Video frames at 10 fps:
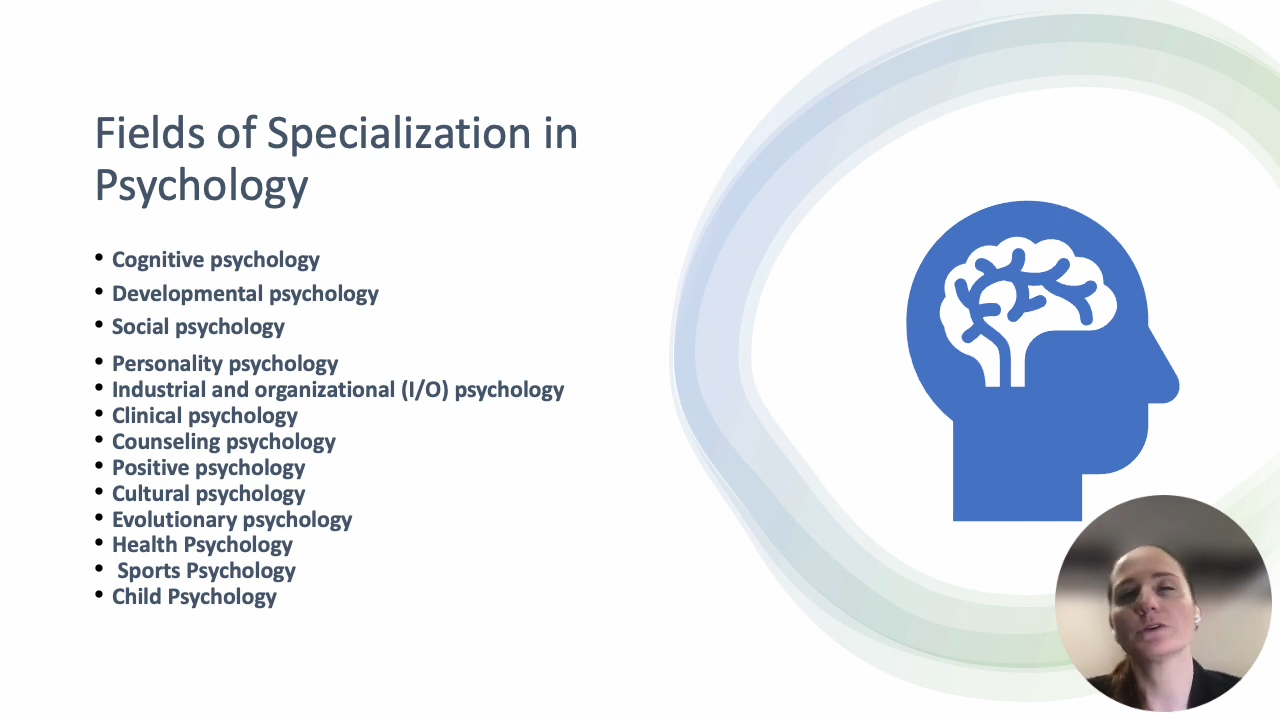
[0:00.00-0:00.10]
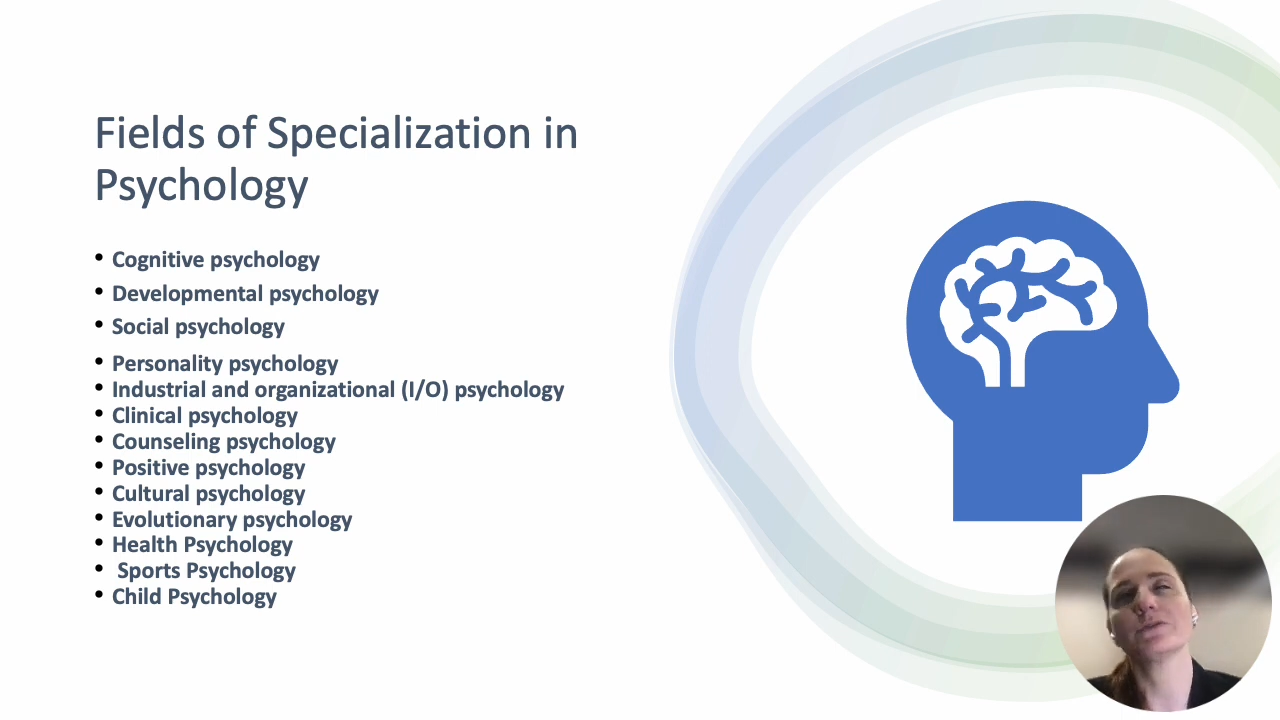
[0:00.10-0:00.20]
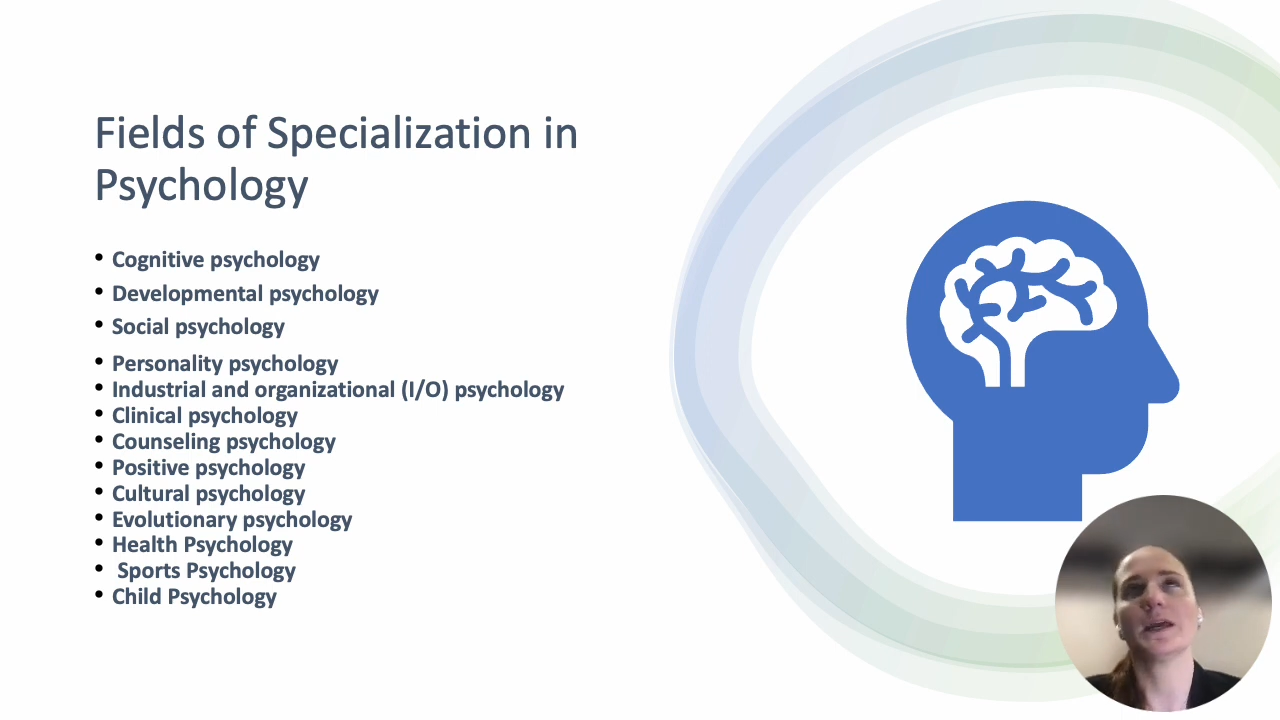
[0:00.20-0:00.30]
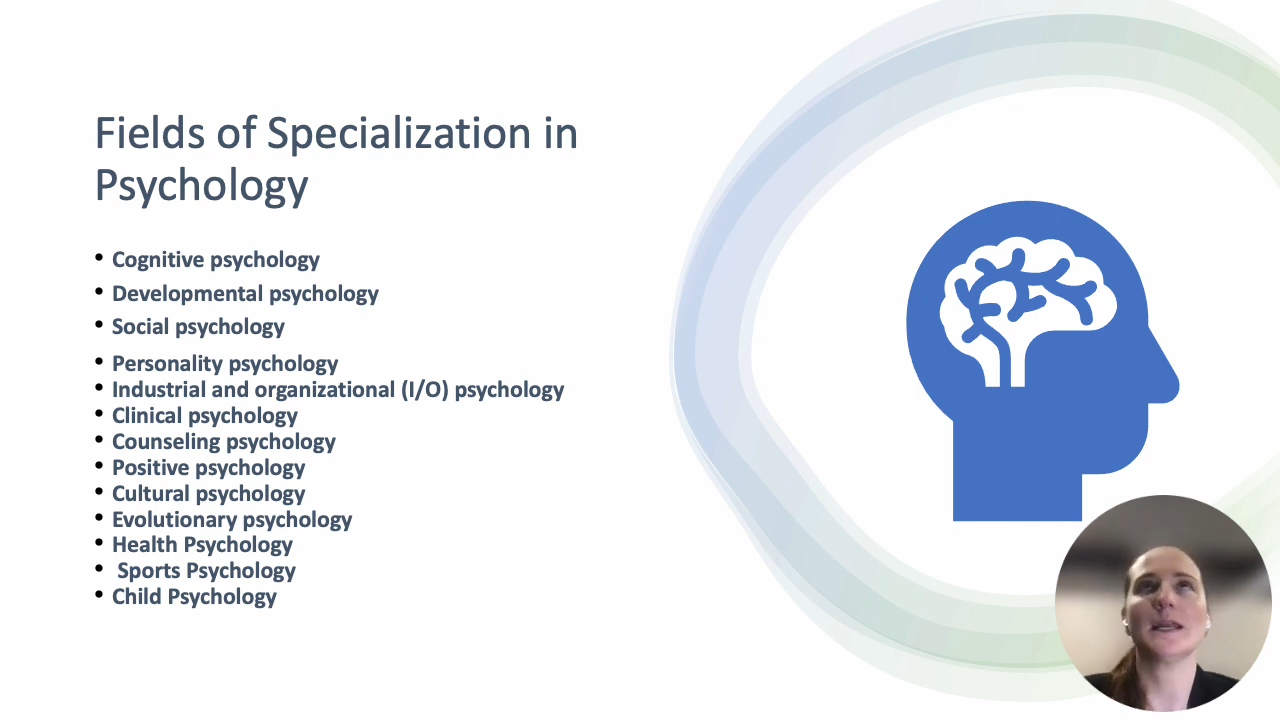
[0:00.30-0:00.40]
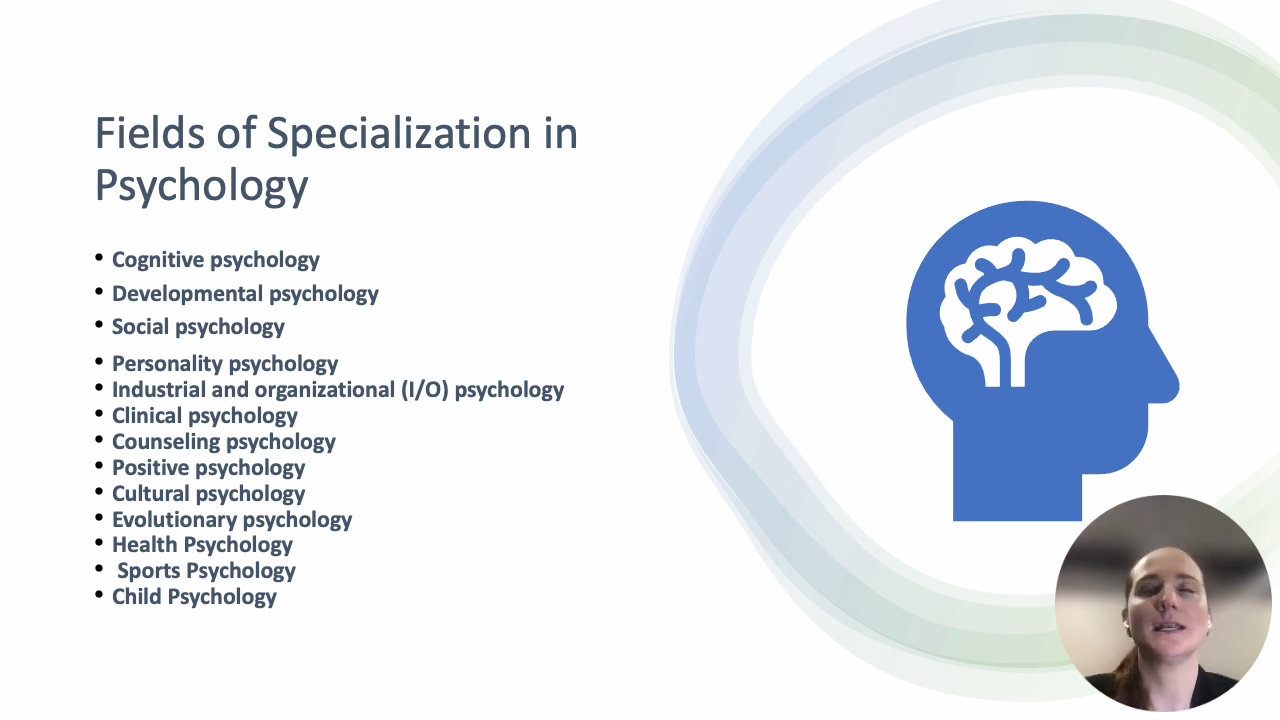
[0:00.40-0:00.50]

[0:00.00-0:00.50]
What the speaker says: of a